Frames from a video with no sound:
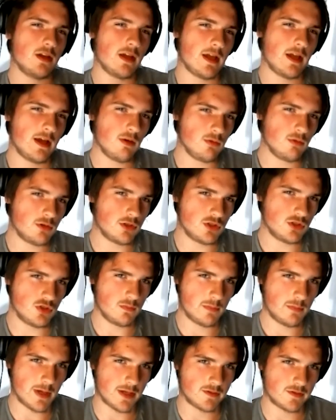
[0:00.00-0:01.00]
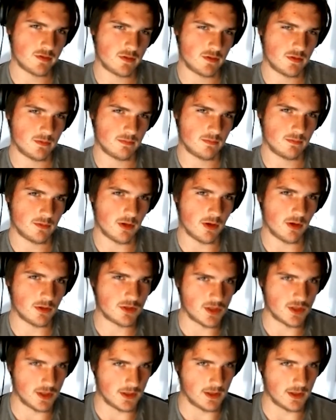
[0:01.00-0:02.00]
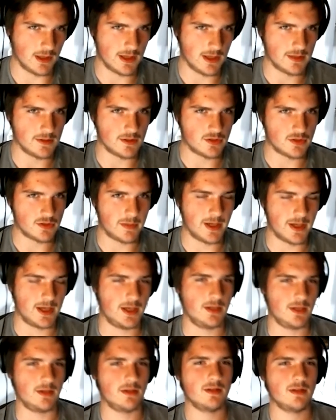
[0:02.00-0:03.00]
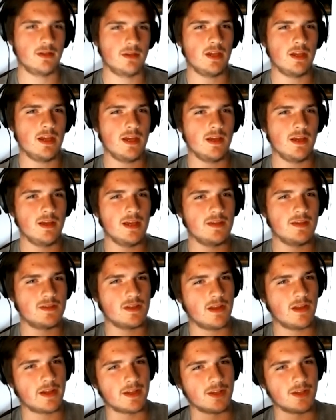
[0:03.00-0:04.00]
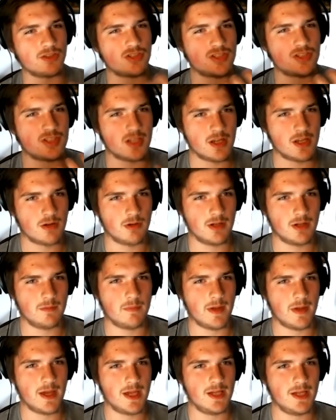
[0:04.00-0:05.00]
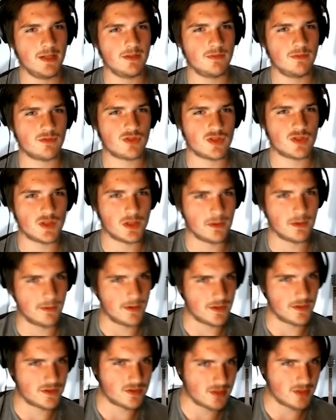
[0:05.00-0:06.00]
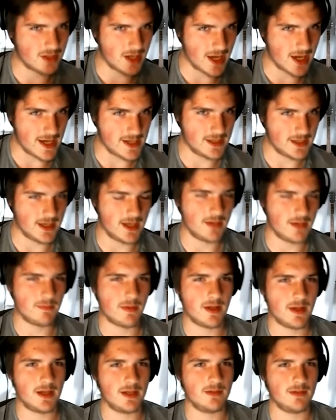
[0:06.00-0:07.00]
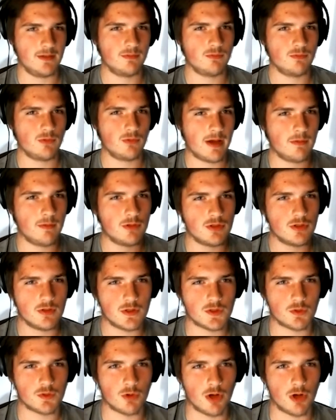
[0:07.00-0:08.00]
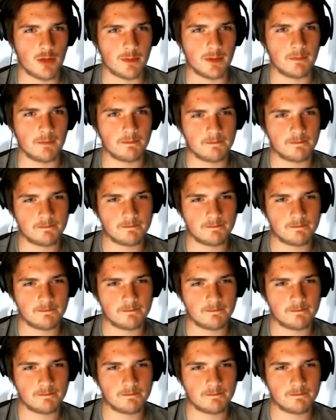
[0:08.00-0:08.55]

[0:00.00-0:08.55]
how could you best articulate this pain? Is it like a searing pain, serious aching pain? How would you describe it?